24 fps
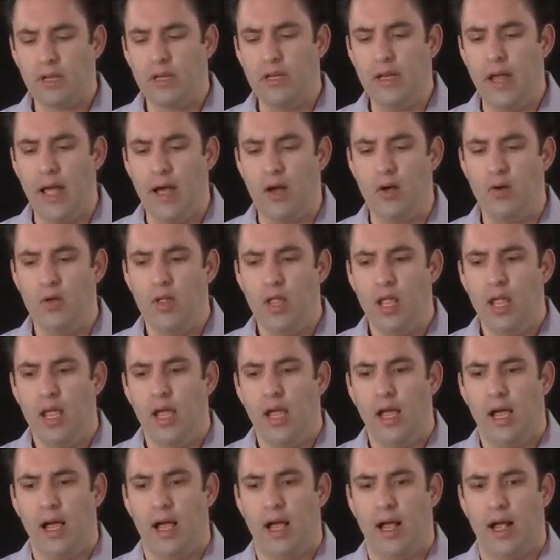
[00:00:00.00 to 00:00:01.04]
Now,
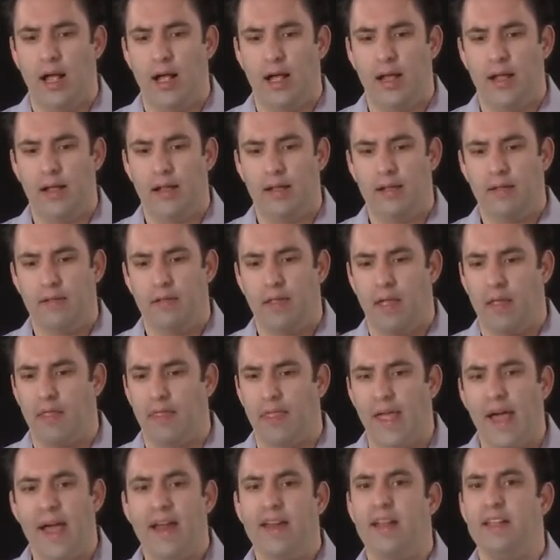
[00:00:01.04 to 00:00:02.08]

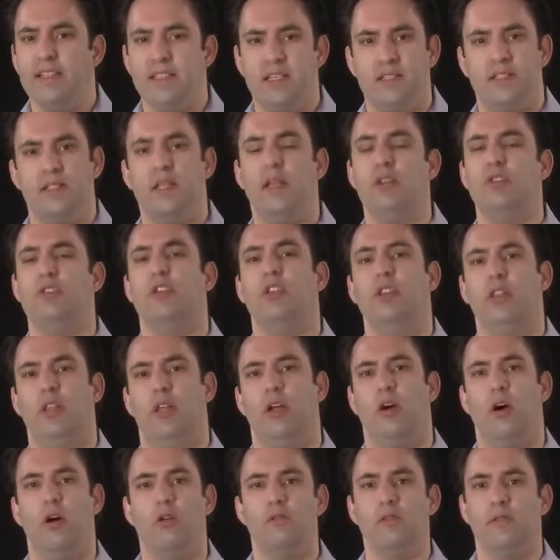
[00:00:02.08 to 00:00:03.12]
that is essentially the
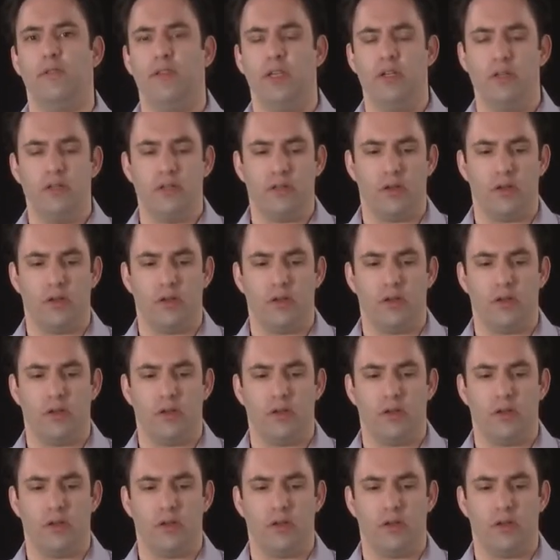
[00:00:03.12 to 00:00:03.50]
overview.